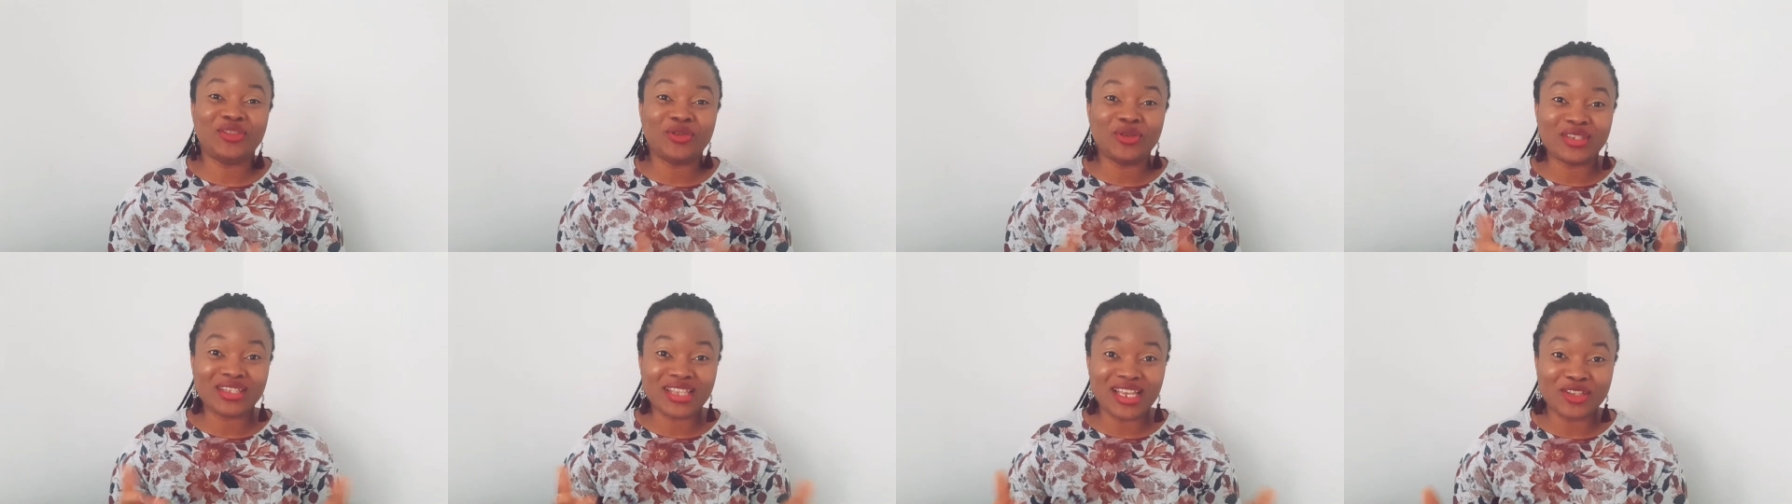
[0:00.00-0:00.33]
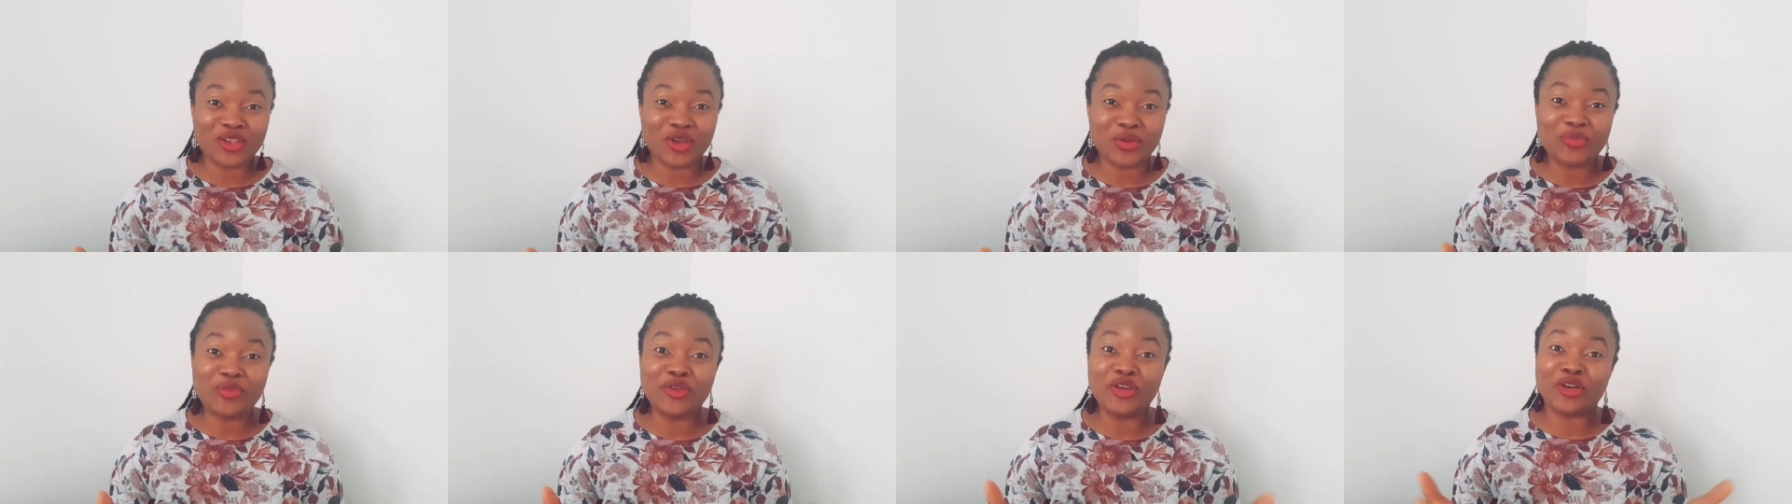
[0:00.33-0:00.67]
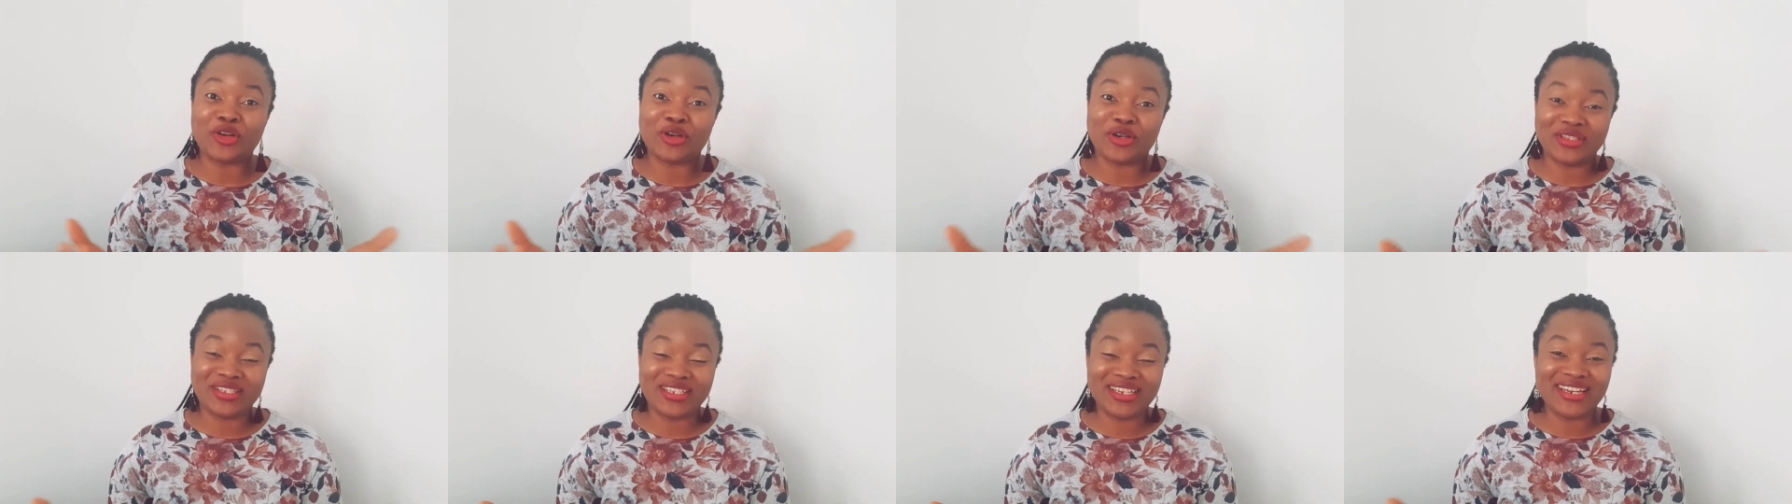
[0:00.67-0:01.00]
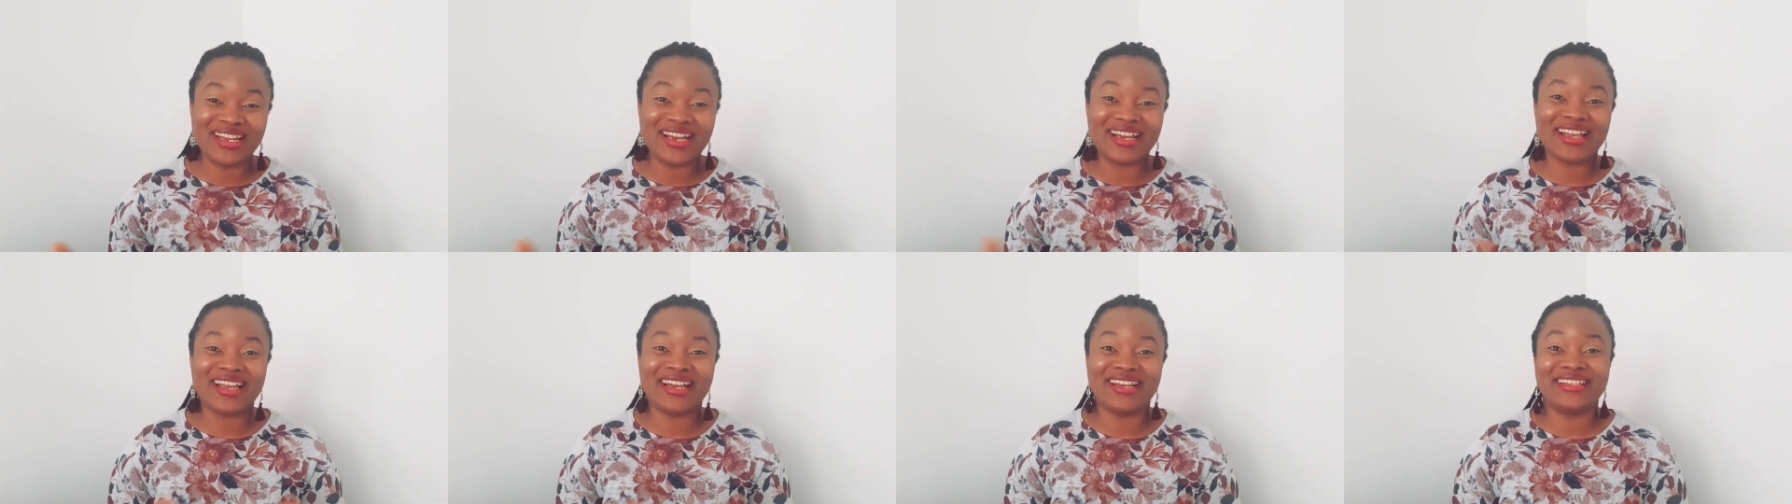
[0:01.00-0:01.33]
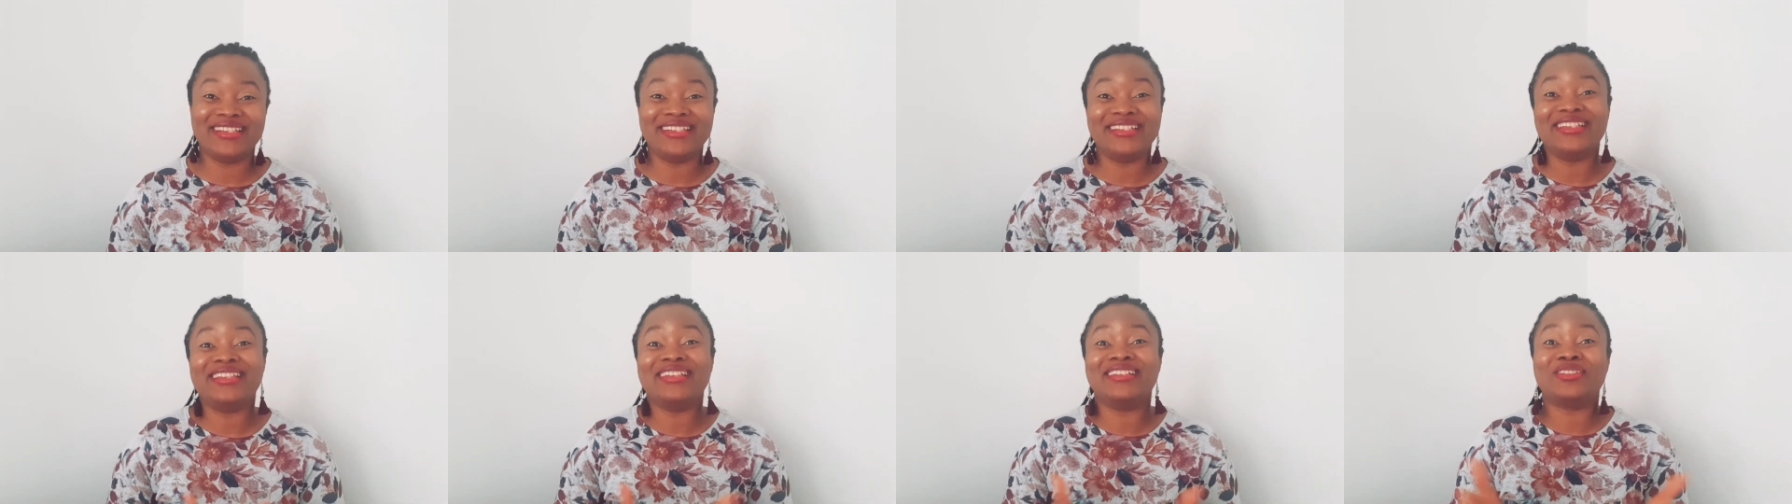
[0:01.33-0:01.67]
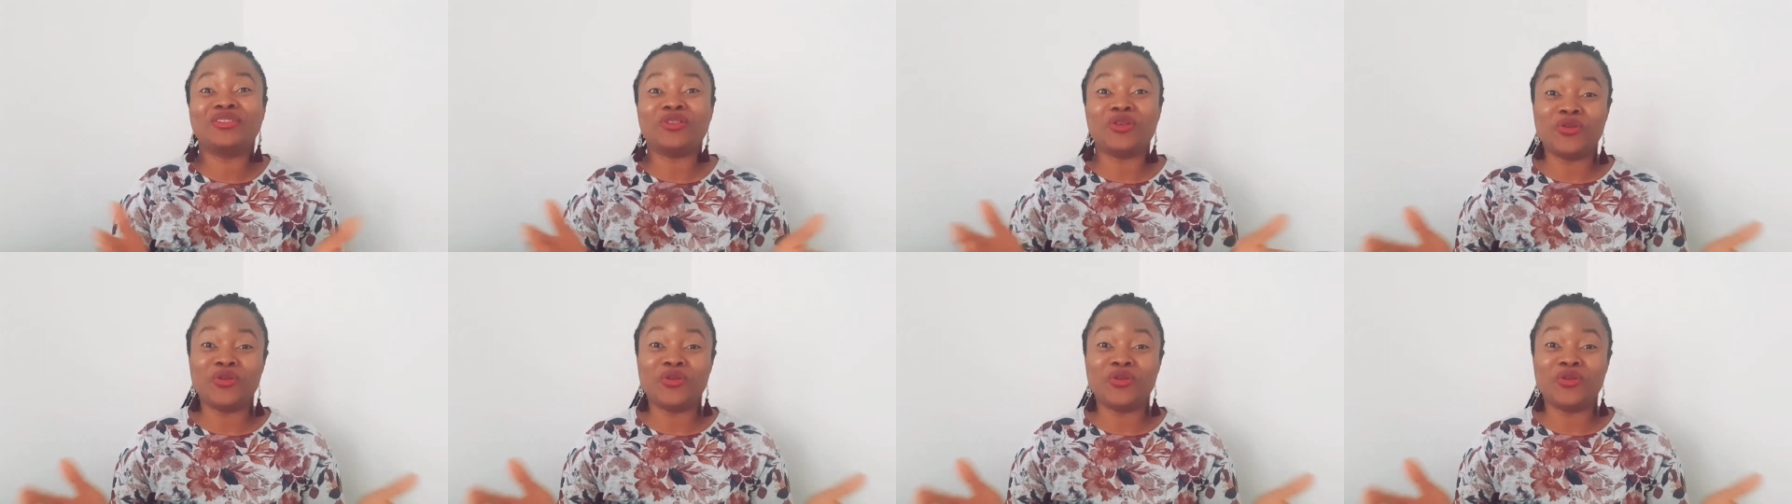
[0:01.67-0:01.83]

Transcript: start up your container garden is